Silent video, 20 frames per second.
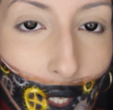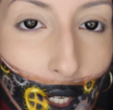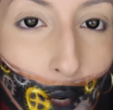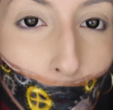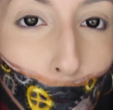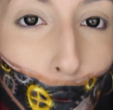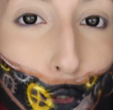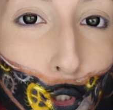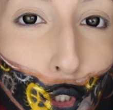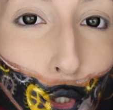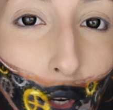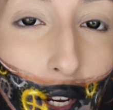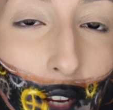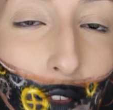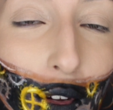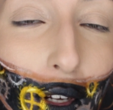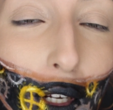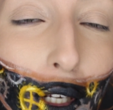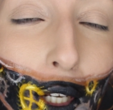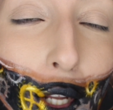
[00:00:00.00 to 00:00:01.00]
And I brought you
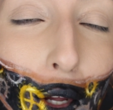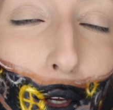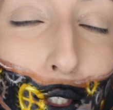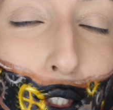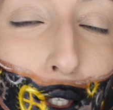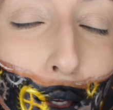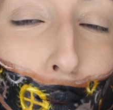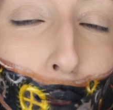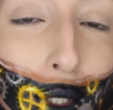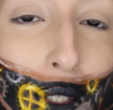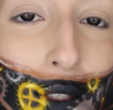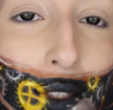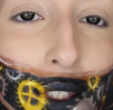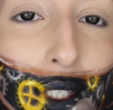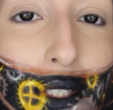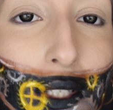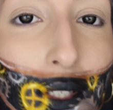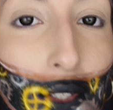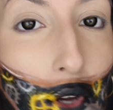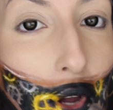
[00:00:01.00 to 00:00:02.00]
even closer because
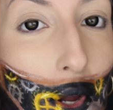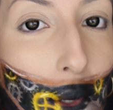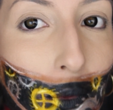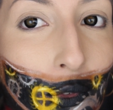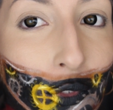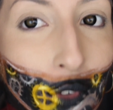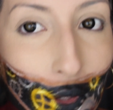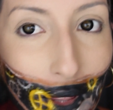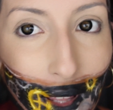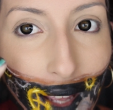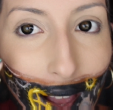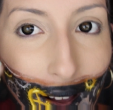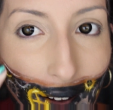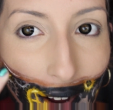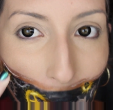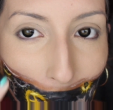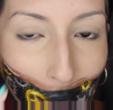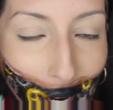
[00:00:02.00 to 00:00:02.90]
it's time for the eye